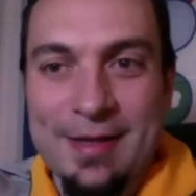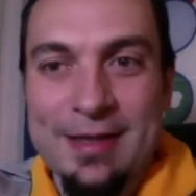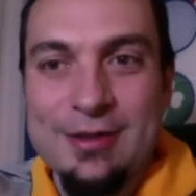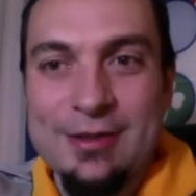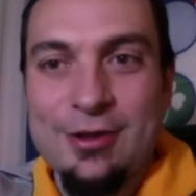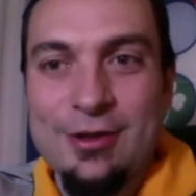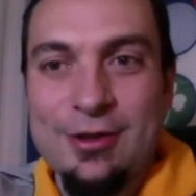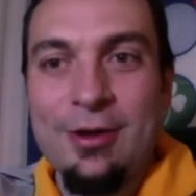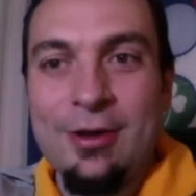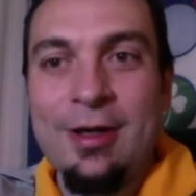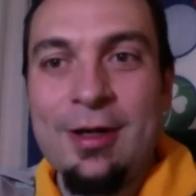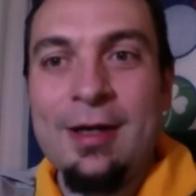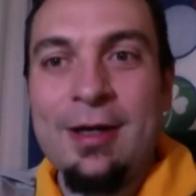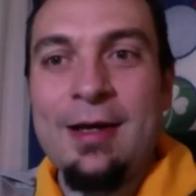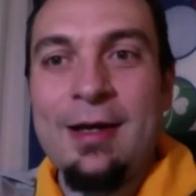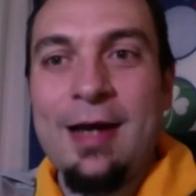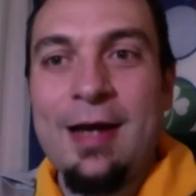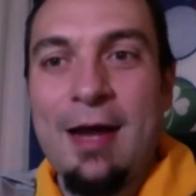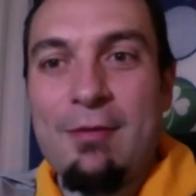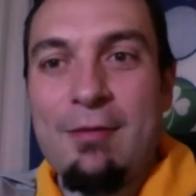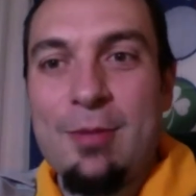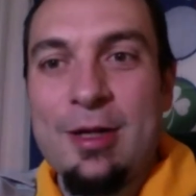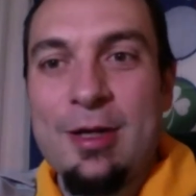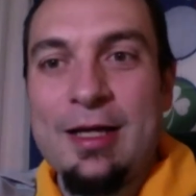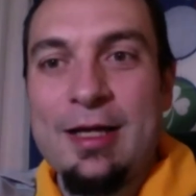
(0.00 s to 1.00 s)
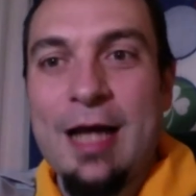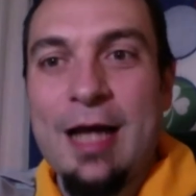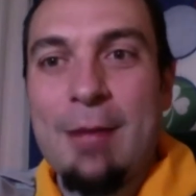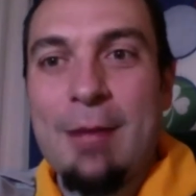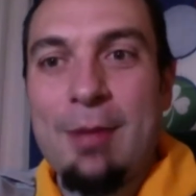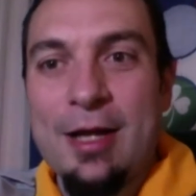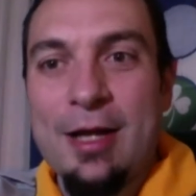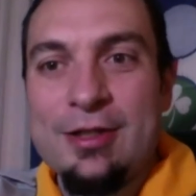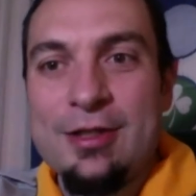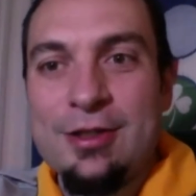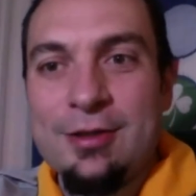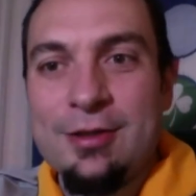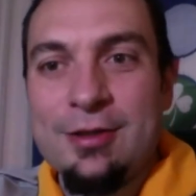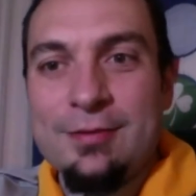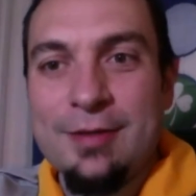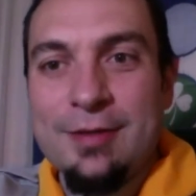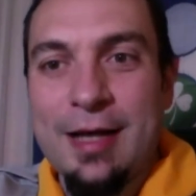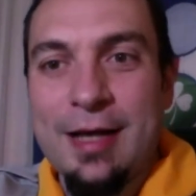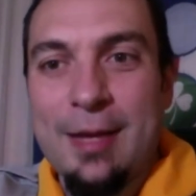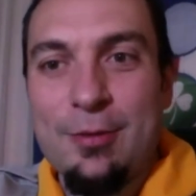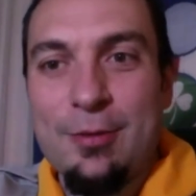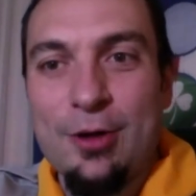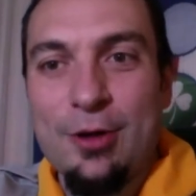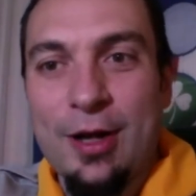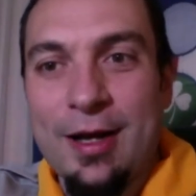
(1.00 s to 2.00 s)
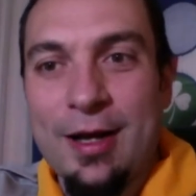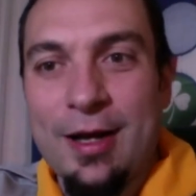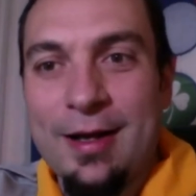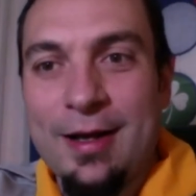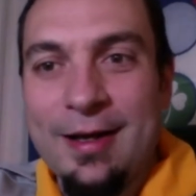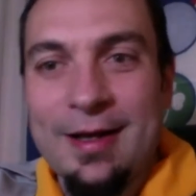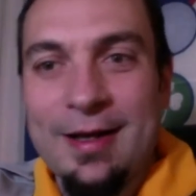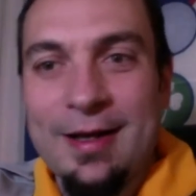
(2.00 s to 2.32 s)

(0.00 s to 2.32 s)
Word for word: So everybody, God bless you. I'm gonna